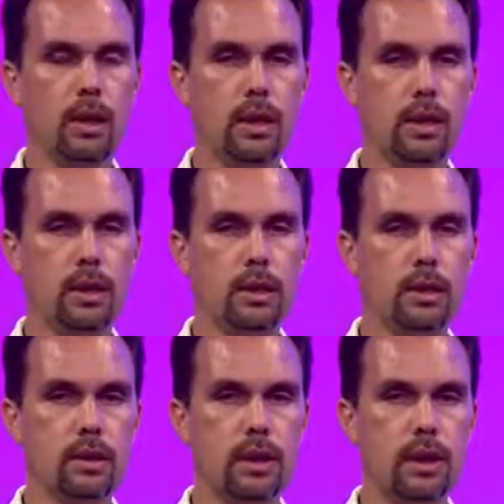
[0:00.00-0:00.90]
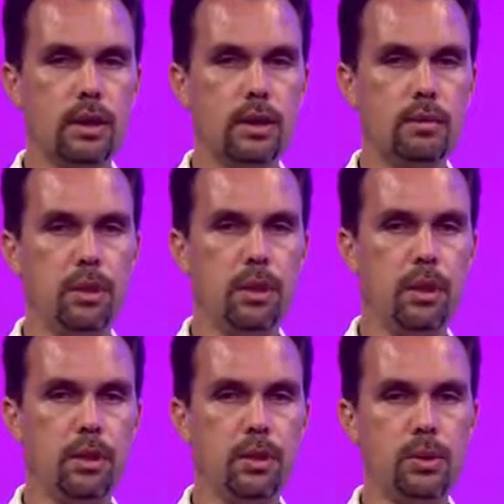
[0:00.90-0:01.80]
is that it could
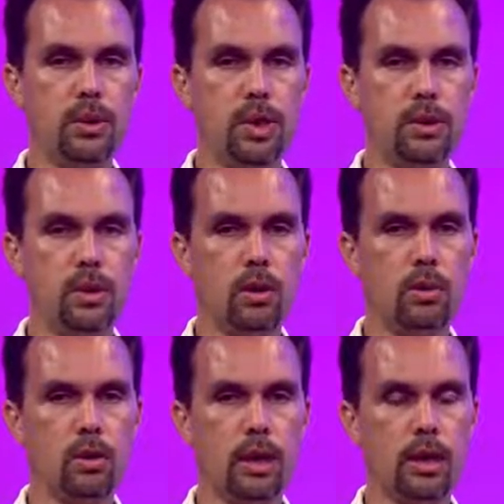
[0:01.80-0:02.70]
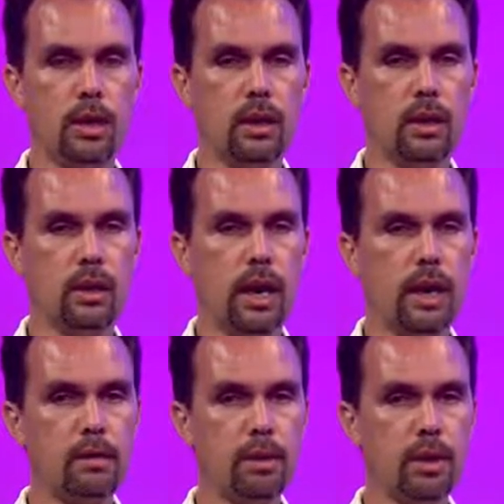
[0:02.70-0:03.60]
be used as almost like a
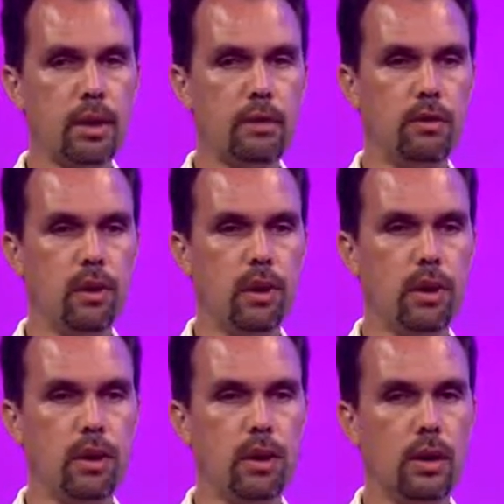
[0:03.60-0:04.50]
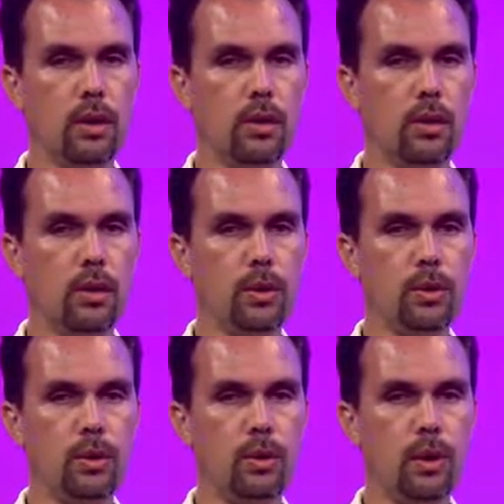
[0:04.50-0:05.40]
guidebook for
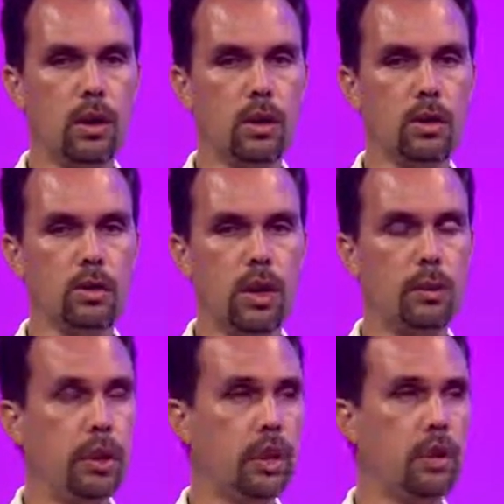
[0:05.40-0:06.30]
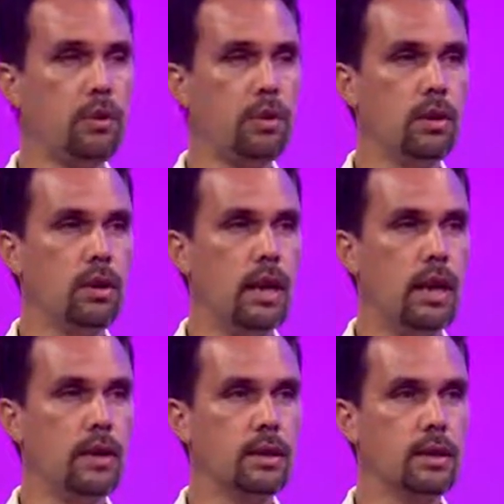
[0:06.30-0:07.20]
those who are trying to recover
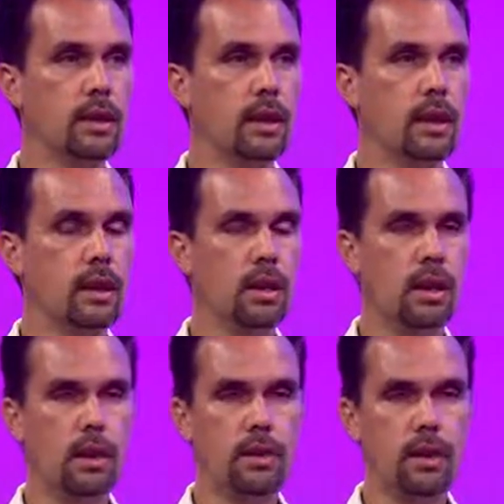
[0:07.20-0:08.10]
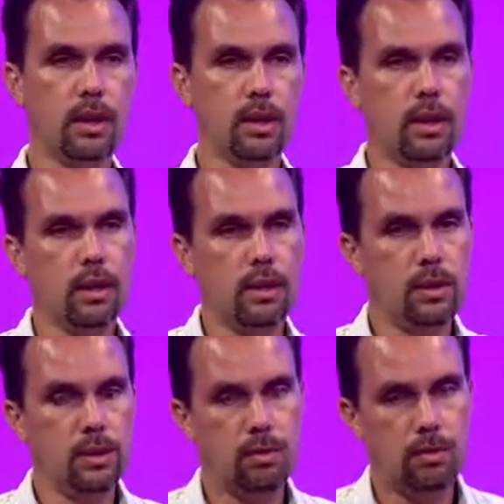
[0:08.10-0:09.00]
lands. I think that
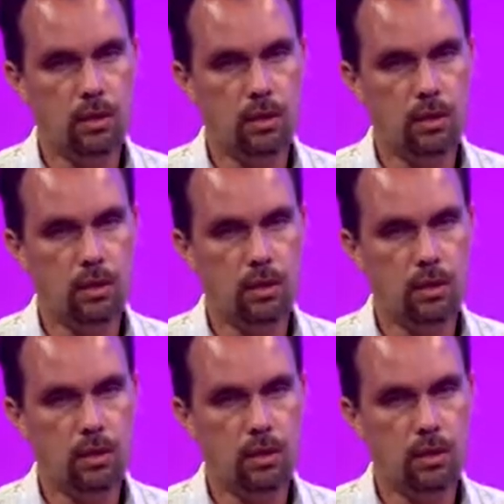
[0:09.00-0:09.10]
there's